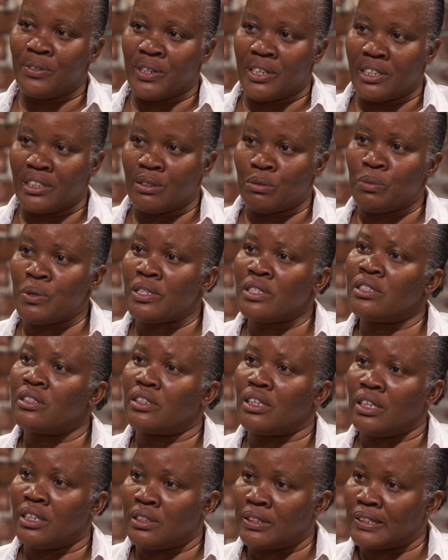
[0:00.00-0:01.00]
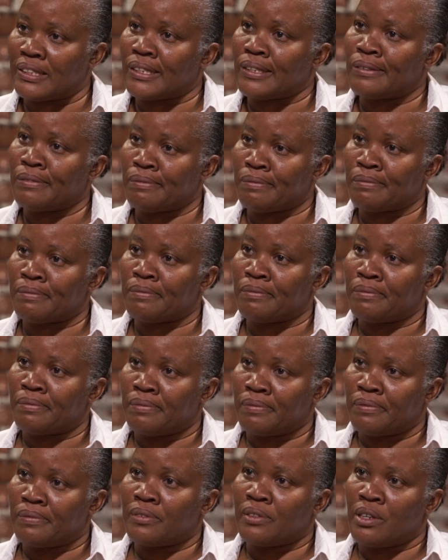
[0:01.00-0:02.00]
it. It wasn't easy.
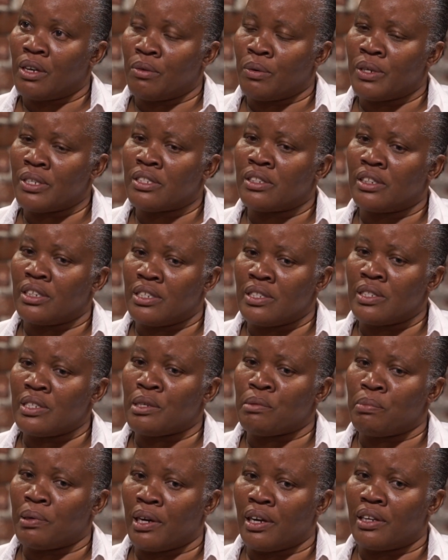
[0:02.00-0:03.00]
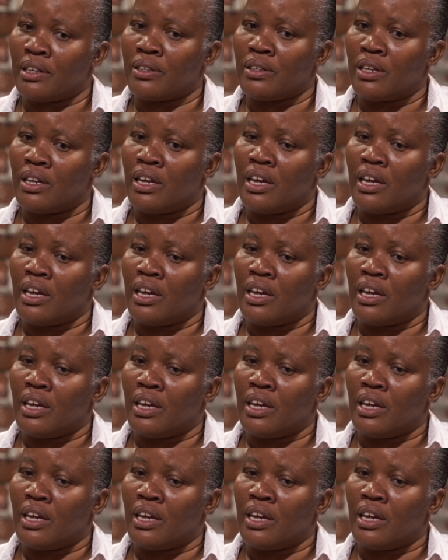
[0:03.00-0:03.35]
It wasn't easy, but